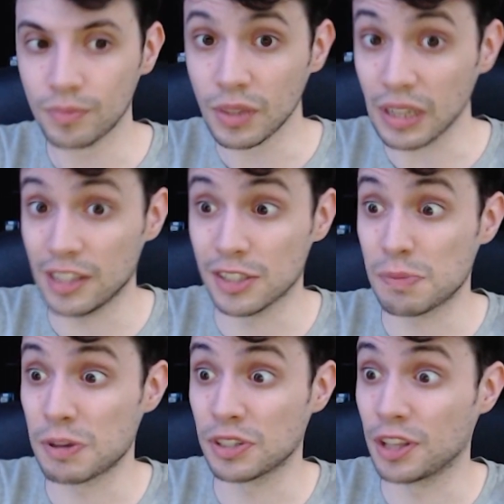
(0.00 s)

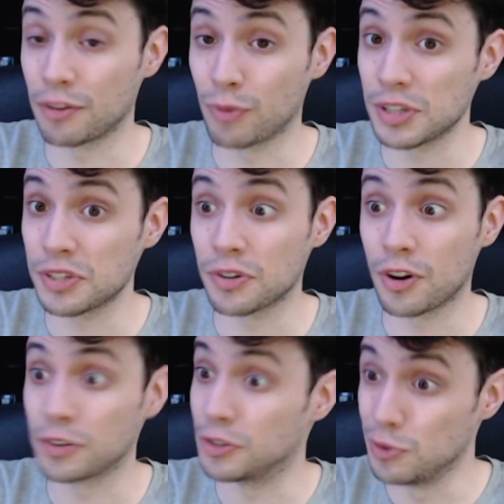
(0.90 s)
Especially a lot of Western
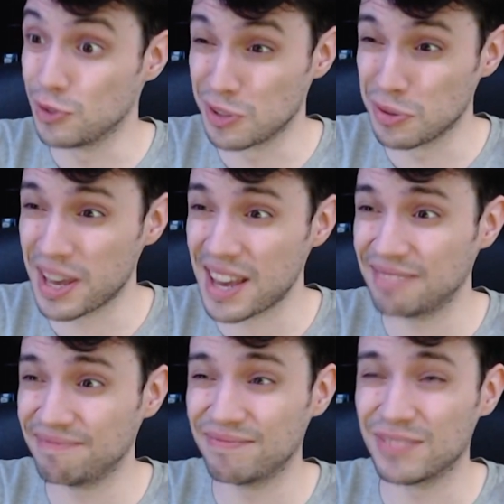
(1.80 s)
cartoons do
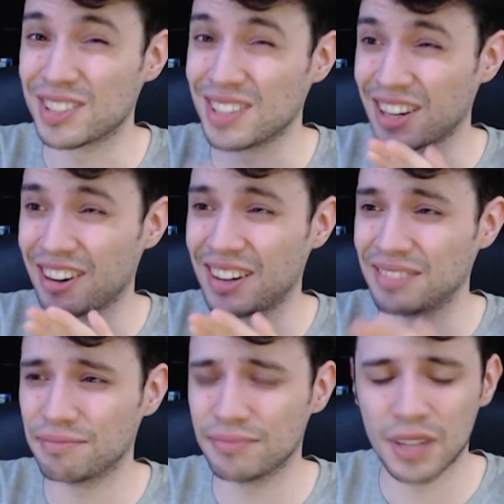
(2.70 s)
that, which is not great.
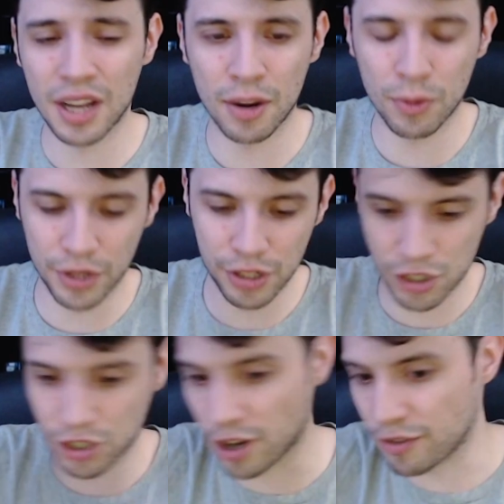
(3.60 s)
Where they
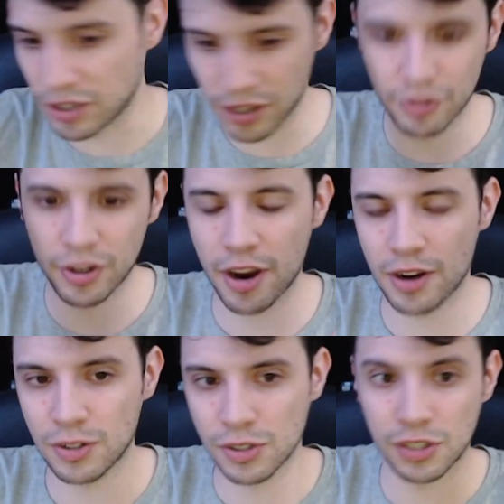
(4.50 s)
just shove in different
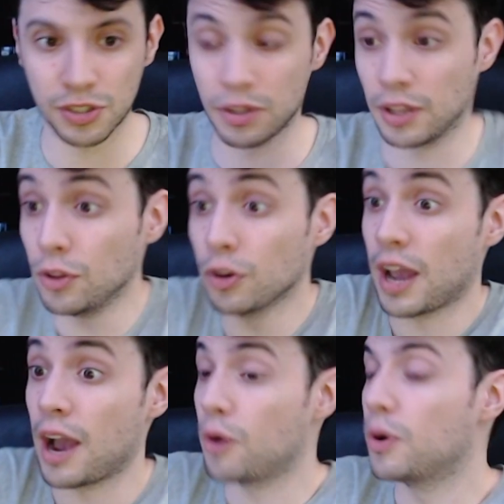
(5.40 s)
characters because they're like, look
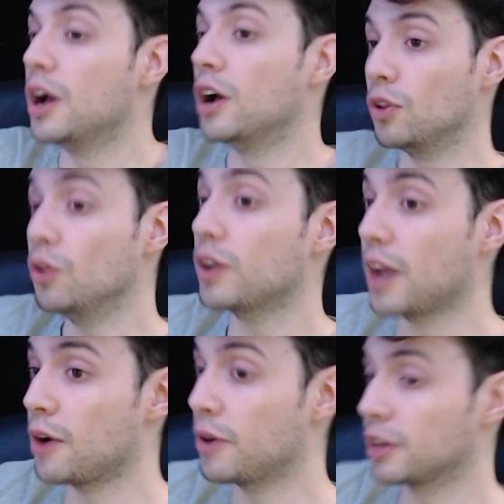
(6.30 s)

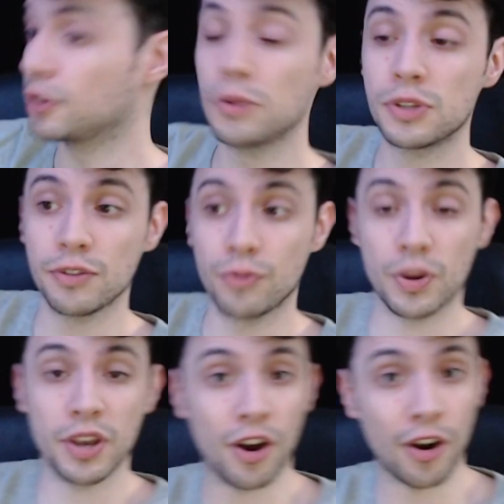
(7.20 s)
how inclusive
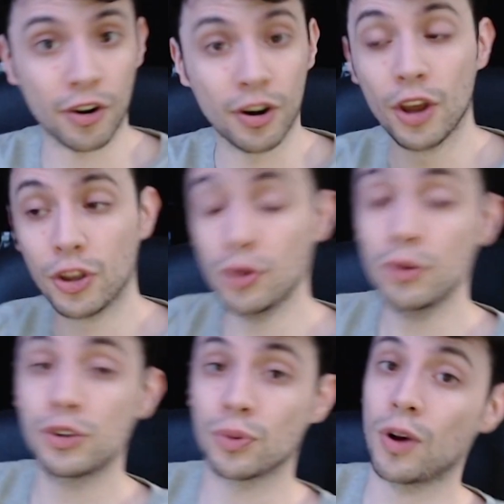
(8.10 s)
we are. You
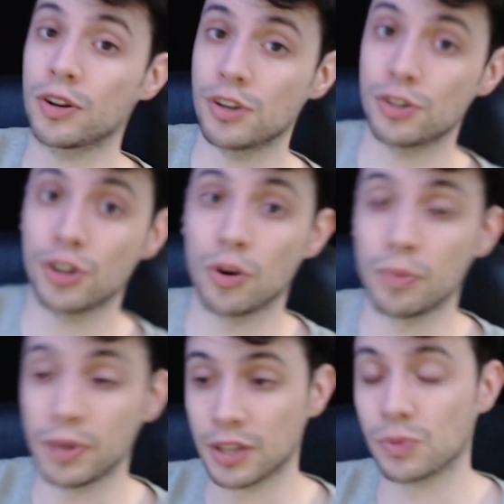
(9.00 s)
should watch our show
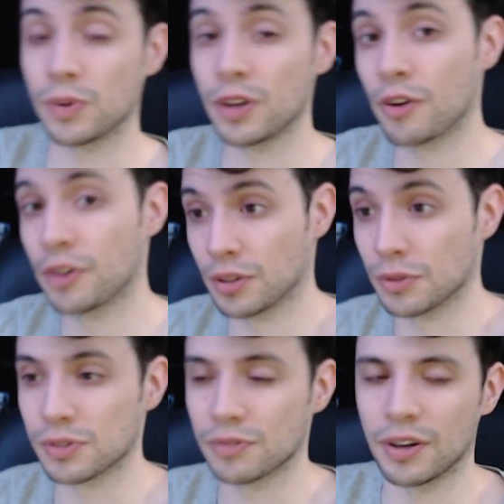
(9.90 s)
because we are
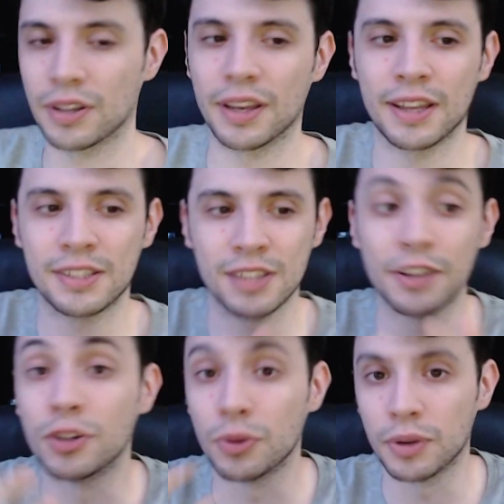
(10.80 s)
inclusive, right? Like, it's
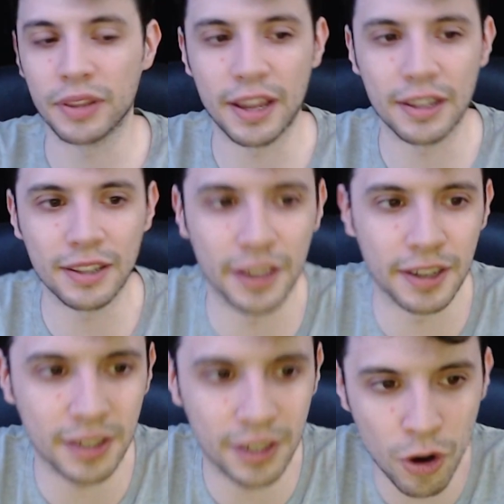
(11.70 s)
not doing that.
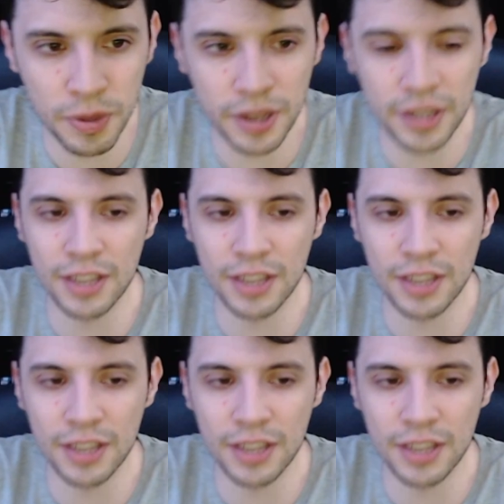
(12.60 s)
Like, Komi